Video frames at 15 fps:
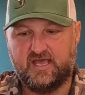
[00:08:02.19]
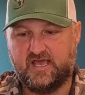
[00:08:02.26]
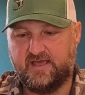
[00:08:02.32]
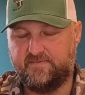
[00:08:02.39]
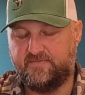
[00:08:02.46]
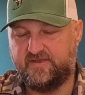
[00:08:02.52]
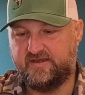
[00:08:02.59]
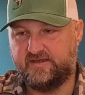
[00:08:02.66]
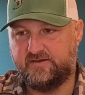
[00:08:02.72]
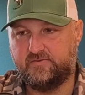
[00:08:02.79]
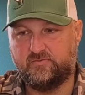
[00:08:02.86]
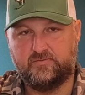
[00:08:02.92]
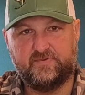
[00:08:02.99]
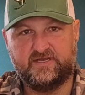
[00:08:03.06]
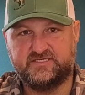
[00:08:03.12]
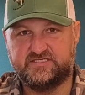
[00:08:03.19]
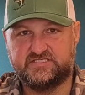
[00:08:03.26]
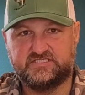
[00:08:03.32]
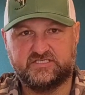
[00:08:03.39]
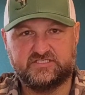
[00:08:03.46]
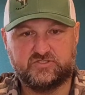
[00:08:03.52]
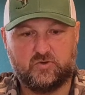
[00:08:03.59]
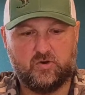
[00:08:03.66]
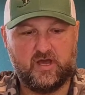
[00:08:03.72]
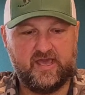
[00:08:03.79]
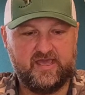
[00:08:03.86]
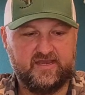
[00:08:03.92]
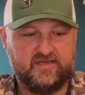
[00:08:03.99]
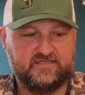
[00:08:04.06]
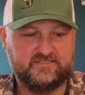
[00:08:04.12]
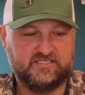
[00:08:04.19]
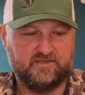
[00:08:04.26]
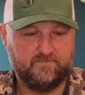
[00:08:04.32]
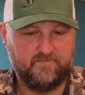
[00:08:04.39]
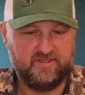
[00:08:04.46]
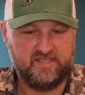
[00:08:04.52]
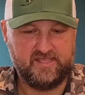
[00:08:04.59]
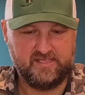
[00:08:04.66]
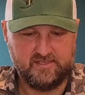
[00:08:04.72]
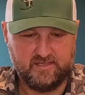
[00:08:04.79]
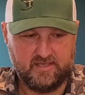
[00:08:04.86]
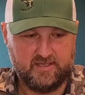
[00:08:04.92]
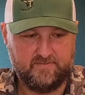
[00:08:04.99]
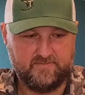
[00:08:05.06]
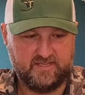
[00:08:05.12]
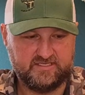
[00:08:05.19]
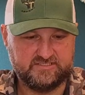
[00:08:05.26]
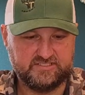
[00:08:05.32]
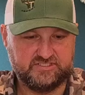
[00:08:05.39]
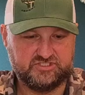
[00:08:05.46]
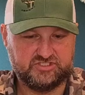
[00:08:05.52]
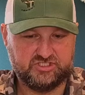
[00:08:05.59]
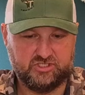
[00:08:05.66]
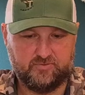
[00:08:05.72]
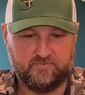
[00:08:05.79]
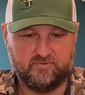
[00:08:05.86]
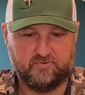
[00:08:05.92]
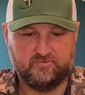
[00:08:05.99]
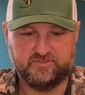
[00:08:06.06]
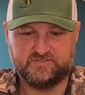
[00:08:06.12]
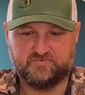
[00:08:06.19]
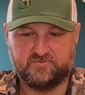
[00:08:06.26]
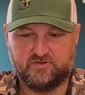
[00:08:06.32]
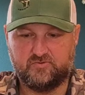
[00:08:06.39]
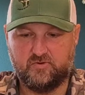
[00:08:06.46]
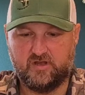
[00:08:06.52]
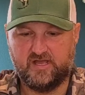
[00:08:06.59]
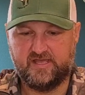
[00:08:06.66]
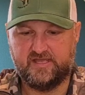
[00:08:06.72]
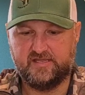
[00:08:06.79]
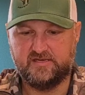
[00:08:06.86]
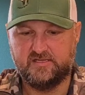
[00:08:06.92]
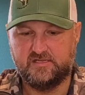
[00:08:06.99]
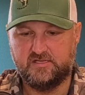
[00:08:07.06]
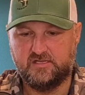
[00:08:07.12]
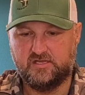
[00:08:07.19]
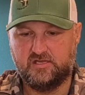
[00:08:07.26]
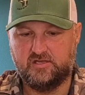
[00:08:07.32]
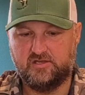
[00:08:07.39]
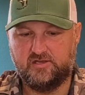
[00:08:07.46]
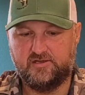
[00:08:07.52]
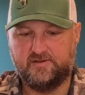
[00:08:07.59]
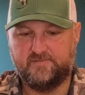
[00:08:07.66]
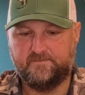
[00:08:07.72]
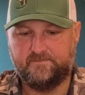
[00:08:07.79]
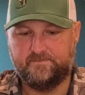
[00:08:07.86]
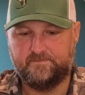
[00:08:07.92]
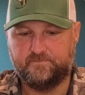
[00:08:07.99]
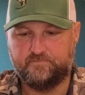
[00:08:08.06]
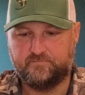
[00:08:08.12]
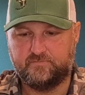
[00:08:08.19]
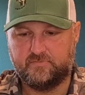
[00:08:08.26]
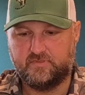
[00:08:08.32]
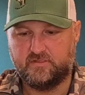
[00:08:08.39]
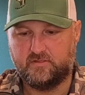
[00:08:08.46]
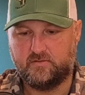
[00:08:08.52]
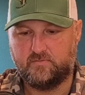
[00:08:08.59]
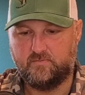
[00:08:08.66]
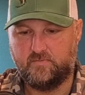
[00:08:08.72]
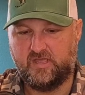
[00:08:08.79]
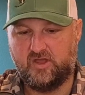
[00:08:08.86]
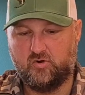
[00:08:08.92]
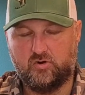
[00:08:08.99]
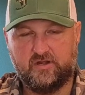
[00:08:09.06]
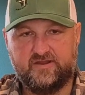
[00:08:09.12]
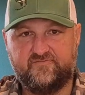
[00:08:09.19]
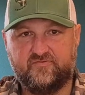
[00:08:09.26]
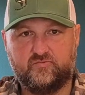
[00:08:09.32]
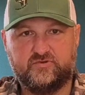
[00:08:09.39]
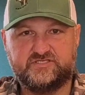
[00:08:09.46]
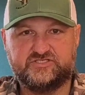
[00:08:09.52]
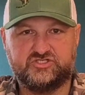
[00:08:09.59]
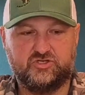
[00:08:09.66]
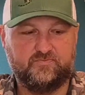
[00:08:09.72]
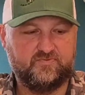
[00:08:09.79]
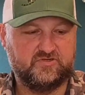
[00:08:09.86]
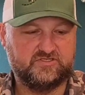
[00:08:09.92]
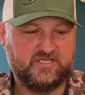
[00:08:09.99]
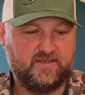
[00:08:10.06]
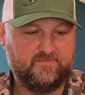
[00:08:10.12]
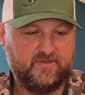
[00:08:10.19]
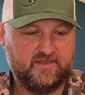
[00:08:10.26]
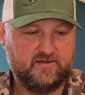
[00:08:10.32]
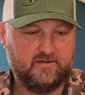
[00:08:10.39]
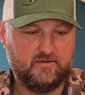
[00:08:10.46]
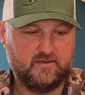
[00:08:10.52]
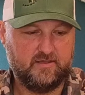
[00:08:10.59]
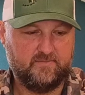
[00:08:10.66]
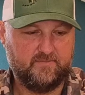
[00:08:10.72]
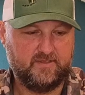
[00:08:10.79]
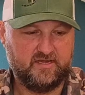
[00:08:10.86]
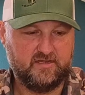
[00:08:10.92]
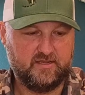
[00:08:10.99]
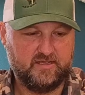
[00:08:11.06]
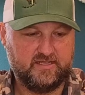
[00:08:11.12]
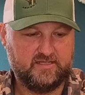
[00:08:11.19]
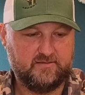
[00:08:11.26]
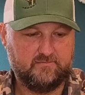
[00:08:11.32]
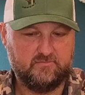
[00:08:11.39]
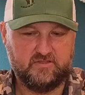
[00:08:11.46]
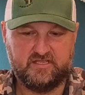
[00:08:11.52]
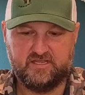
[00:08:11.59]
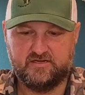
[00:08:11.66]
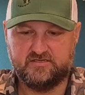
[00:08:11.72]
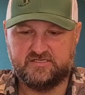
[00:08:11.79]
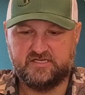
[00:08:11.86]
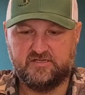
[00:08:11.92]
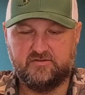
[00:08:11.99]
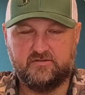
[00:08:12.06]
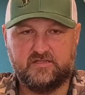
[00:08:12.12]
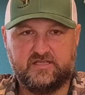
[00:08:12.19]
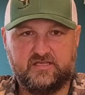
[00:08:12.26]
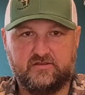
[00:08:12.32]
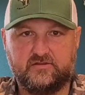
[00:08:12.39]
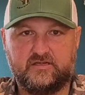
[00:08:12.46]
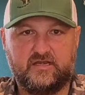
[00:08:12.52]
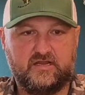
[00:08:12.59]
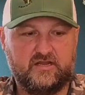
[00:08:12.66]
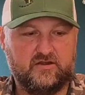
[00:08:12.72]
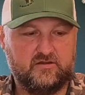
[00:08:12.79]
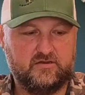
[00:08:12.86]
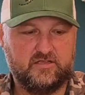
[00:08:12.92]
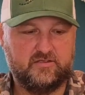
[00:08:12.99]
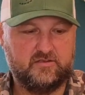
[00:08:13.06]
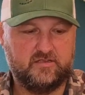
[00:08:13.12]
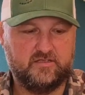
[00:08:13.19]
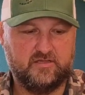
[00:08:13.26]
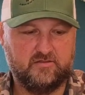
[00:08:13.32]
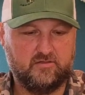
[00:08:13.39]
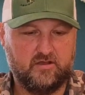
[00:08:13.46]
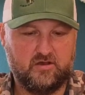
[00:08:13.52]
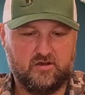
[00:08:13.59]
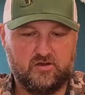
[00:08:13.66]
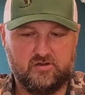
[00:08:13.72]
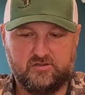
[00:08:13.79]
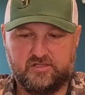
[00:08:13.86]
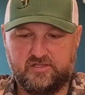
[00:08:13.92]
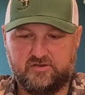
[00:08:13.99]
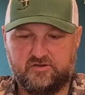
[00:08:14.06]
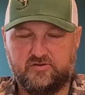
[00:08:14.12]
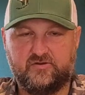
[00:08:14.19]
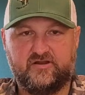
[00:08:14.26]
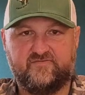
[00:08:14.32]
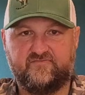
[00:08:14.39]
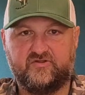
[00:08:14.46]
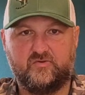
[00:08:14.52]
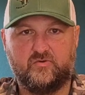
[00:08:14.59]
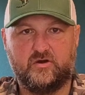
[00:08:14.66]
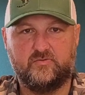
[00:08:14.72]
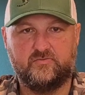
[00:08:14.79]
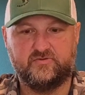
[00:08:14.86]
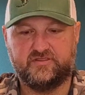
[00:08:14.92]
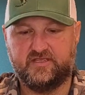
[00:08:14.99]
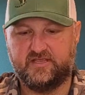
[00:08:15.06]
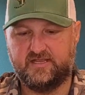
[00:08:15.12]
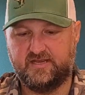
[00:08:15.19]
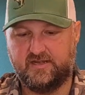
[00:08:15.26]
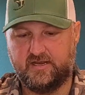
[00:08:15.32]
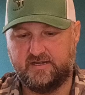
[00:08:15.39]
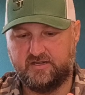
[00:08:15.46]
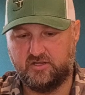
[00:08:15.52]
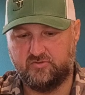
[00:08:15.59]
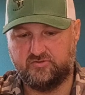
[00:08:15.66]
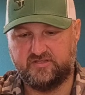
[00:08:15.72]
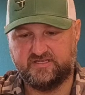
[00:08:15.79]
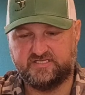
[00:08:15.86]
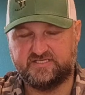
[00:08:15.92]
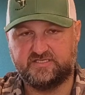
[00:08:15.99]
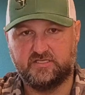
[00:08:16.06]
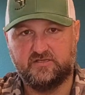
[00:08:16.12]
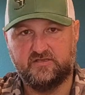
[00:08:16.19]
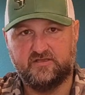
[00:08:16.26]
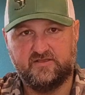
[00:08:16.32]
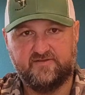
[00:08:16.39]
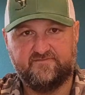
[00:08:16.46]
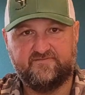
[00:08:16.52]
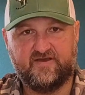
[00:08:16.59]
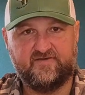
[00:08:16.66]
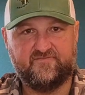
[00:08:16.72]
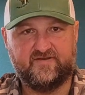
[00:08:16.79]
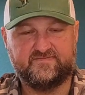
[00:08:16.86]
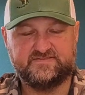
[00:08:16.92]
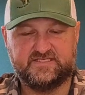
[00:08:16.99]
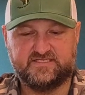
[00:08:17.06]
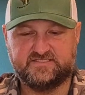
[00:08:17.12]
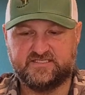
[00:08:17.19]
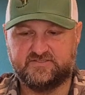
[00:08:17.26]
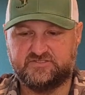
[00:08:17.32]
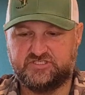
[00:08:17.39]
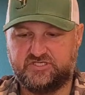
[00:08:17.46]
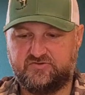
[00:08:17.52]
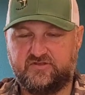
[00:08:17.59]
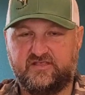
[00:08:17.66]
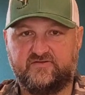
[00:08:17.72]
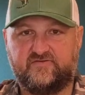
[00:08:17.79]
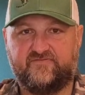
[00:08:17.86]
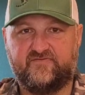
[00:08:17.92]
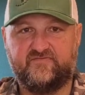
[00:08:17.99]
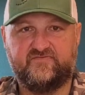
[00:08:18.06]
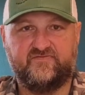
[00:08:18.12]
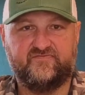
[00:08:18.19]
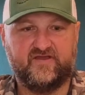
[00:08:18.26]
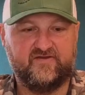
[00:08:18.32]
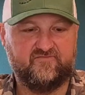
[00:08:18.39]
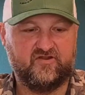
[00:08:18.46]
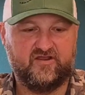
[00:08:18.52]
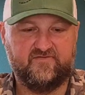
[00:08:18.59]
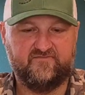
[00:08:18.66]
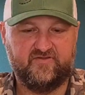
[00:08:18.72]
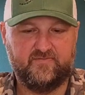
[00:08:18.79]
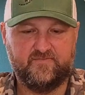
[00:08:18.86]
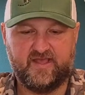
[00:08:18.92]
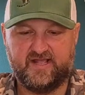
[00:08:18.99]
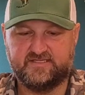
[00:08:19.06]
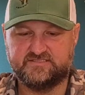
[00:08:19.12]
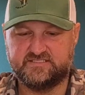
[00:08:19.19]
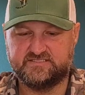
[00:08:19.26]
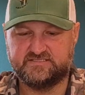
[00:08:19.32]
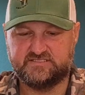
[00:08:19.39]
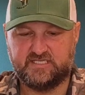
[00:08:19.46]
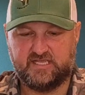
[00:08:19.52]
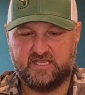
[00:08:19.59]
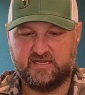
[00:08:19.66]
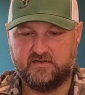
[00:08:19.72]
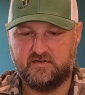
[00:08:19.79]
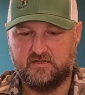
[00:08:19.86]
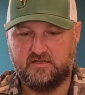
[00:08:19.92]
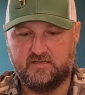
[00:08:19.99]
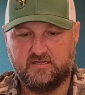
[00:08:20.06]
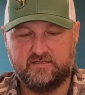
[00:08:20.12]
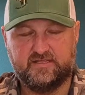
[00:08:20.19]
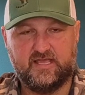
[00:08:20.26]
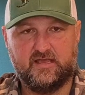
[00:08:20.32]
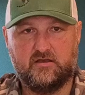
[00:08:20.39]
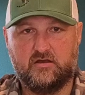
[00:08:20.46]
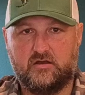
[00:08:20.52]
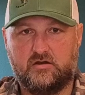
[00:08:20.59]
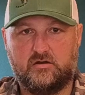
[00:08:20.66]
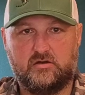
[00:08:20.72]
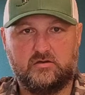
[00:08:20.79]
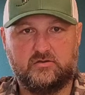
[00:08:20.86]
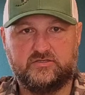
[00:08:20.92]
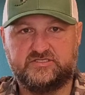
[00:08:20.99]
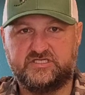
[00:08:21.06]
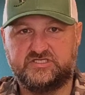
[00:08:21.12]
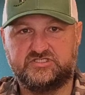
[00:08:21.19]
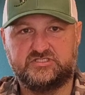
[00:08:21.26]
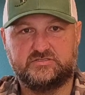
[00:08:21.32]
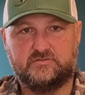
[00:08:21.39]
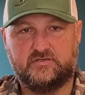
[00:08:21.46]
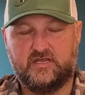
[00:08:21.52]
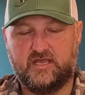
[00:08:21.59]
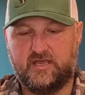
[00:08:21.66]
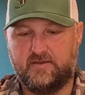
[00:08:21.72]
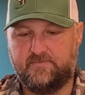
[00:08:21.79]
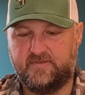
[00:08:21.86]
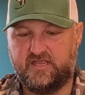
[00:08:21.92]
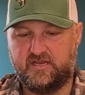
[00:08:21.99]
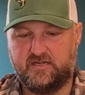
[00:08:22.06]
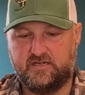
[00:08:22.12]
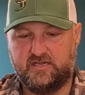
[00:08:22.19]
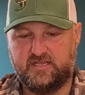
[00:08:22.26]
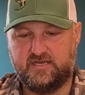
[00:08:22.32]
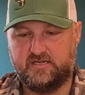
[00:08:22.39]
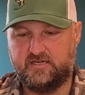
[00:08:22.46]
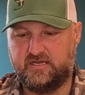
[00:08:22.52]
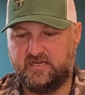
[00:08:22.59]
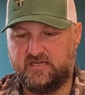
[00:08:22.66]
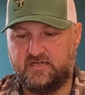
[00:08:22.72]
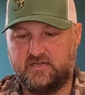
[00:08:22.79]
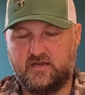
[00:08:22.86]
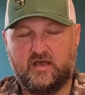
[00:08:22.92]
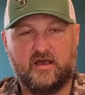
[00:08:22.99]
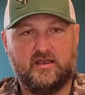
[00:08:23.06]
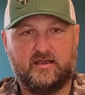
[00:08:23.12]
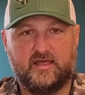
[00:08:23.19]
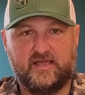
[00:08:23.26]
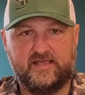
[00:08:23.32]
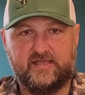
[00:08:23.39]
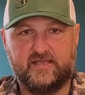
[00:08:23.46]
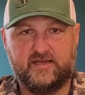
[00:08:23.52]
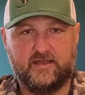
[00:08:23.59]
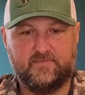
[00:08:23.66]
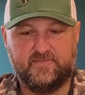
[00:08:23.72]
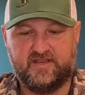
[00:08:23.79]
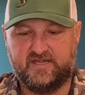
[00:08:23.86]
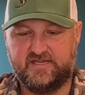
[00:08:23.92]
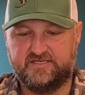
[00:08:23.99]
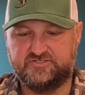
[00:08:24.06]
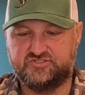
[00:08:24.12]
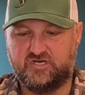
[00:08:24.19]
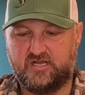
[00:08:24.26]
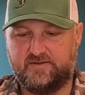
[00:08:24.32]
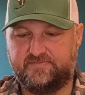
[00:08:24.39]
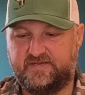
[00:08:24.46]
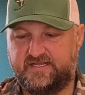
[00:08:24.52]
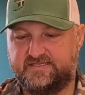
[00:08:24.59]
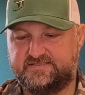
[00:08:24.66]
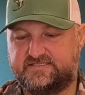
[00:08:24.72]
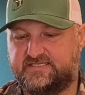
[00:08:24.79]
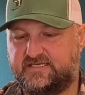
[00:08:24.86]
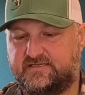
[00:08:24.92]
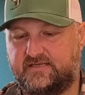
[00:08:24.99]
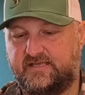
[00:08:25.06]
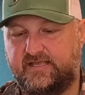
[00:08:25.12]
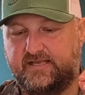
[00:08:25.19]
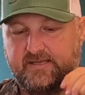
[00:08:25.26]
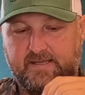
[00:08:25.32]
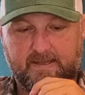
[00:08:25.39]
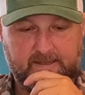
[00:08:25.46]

I bet it would be just as quiet as can be. I mean, just super whisper quiet. Or even with supers, I guarantee you kill a deer, you can kill a hog, you can do whatever you want with it. And I know this 5.56, I was shooting those 55 grain VMAXs, and that hog it did not like it. I mean, it dropped instantly.